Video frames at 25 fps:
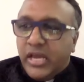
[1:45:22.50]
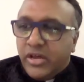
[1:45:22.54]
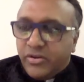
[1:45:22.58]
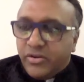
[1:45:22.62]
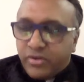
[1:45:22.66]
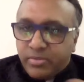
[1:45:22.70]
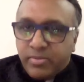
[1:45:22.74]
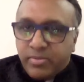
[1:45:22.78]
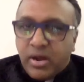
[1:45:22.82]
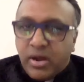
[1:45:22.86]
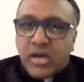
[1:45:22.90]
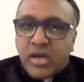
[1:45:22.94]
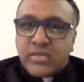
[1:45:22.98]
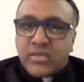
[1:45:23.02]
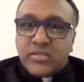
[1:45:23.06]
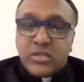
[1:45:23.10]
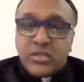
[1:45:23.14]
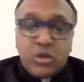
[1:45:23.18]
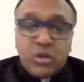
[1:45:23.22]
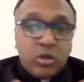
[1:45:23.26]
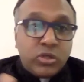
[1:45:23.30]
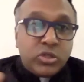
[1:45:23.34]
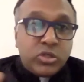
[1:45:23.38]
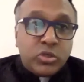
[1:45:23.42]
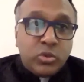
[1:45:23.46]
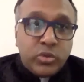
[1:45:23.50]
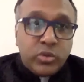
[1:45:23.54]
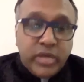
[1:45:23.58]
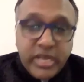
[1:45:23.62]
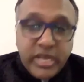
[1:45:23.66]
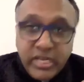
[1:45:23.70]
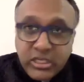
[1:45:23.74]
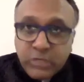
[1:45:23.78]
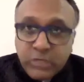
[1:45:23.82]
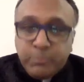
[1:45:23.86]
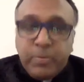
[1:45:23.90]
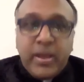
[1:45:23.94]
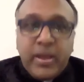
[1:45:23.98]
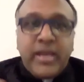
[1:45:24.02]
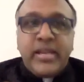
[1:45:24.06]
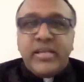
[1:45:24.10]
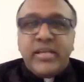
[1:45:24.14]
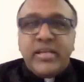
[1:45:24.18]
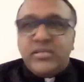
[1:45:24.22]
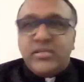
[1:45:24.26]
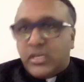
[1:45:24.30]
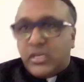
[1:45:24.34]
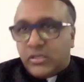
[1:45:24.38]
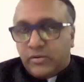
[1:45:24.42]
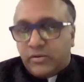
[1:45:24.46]
remarks and also
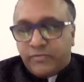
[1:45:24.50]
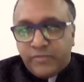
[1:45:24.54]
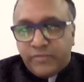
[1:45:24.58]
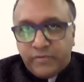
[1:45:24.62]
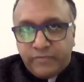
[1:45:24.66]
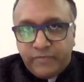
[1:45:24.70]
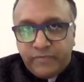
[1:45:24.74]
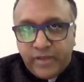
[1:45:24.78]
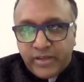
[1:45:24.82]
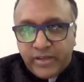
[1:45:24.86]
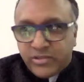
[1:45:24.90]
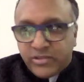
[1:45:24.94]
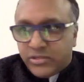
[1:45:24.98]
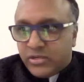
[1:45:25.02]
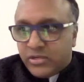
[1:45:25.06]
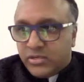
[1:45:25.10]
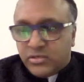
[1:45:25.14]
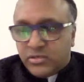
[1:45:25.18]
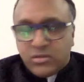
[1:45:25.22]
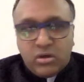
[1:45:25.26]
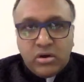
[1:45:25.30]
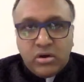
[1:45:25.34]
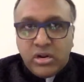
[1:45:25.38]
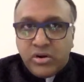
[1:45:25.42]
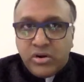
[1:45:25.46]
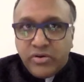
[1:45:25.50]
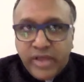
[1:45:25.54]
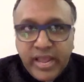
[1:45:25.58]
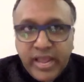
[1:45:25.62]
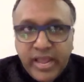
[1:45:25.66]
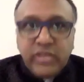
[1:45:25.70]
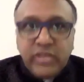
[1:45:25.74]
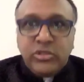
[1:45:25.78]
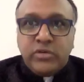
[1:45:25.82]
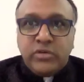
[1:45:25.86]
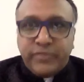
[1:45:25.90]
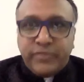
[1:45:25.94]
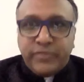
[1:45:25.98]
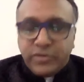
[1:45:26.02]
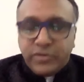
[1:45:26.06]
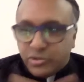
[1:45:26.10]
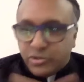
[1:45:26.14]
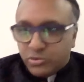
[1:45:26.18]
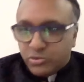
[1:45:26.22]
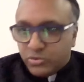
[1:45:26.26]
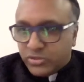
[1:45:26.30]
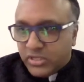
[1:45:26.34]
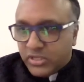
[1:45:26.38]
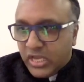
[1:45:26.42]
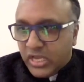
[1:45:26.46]
inspiring set of reflections on a range of
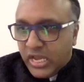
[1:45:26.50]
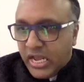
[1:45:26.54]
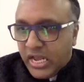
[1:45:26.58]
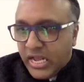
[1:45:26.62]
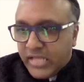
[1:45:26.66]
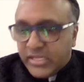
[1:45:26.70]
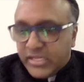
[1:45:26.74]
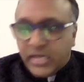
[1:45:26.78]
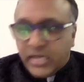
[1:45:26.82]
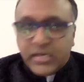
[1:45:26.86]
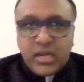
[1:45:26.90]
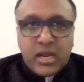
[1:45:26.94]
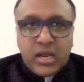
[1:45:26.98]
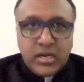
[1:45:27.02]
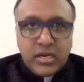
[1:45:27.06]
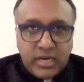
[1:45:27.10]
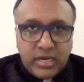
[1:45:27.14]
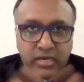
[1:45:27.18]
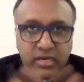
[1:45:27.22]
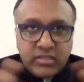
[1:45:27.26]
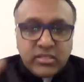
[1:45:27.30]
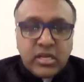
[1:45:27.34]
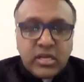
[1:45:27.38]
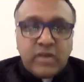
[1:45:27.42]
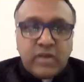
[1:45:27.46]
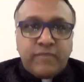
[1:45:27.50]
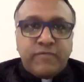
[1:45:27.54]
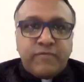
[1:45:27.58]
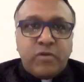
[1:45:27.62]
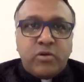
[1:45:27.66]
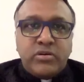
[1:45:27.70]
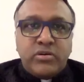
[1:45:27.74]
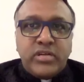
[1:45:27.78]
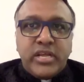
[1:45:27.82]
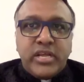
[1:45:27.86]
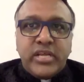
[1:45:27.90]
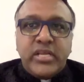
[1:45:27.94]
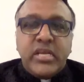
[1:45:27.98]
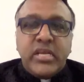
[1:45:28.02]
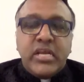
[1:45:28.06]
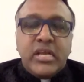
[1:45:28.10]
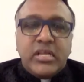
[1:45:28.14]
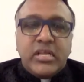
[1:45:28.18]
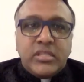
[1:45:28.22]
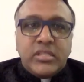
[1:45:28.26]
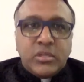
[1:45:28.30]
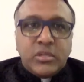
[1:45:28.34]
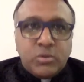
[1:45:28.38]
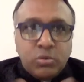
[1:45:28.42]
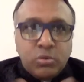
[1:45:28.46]
issues that is confronting
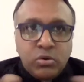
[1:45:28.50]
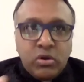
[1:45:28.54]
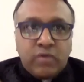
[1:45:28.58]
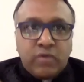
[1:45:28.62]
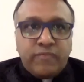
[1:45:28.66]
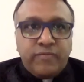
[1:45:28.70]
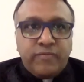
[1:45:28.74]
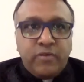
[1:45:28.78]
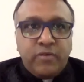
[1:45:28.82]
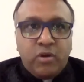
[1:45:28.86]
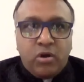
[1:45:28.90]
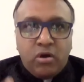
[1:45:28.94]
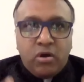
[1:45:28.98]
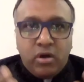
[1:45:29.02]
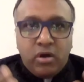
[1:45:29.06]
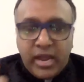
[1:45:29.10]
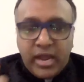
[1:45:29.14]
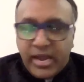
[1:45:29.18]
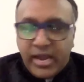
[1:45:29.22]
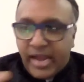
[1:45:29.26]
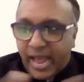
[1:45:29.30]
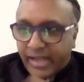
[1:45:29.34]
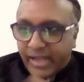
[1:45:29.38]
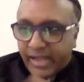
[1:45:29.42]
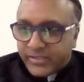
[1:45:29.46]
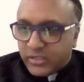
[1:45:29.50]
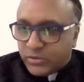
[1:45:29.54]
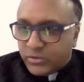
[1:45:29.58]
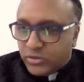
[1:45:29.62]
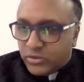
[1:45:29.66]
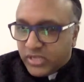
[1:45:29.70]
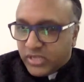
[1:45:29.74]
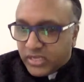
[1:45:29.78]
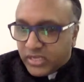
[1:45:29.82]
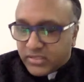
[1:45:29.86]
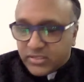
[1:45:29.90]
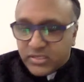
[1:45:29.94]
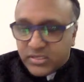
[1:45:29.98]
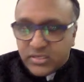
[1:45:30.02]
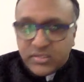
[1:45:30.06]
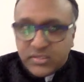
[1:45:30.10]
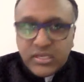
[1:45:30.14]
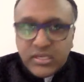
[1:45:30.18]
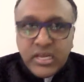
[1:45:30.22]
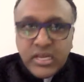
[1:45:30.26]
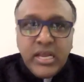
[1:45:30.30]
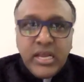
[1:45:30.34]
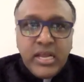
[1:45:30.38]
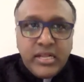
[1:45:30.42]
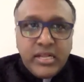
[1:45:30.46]
the rule of law and access to justice.
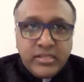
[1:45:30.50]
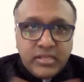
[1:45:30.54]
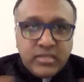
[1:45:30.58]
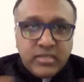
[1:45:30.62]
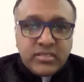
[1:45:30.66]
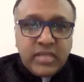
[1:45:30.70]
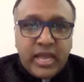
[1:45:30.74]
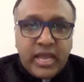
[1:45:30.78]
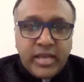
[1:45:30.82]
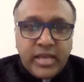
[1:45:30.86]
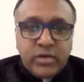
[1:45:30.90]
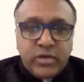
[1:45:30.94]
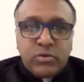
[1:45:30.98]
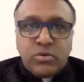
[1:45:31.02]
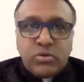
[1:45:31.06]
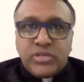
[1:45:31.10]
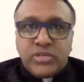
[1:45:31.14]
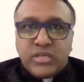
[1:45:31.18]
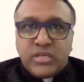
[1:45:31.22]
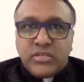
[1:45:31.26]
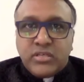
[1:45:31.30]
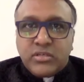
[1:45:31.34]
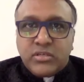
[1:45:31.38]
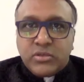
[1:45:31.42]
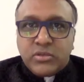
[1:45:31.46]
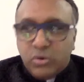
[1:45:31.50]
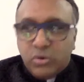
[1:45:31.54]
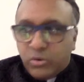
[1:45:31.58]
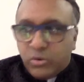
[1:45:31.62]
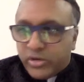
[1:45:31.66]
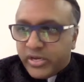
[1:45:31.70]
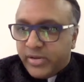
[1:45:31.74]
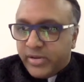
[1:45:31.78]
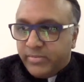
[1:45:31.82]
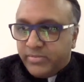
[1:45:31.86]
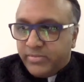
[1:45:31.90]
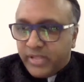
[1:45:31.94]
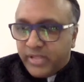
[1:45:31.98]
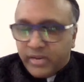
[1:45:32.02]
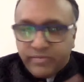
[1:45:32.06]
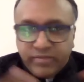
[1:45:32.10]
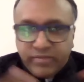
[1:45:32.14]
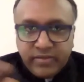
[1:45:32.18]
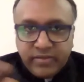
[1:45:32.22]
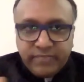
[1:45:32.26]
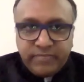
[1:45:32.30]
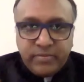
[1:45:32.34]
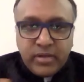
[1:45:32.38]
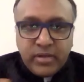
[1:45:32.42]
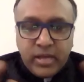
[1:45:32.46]
This High Court Judges Colloquium that
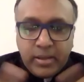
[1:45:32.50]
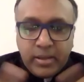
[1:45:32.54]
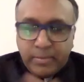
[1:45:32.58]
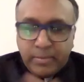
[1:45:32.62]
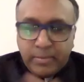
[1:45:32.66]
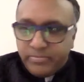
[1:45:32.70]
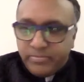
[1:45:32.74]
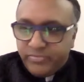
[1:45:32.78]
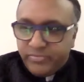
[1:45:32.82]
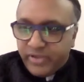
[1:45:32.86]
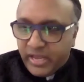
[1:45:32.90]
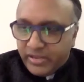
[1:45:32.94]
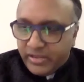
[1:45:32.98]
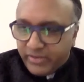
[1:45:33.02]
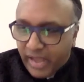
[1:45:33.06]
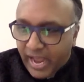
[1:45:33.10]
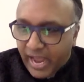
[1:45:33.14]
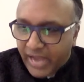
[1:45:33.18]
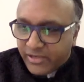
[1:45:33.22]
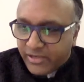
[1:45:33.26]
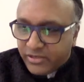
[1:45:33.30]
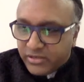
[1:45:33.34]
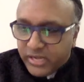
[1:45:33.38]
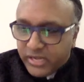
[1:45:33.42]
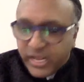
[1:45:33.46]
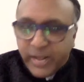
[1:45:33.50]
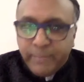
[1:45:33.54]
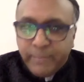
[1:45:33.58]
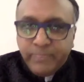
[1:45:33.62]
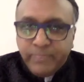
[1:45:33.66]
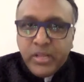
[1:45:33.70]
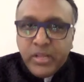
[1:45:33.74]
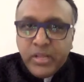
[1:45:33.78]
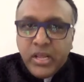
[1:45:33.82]
we had today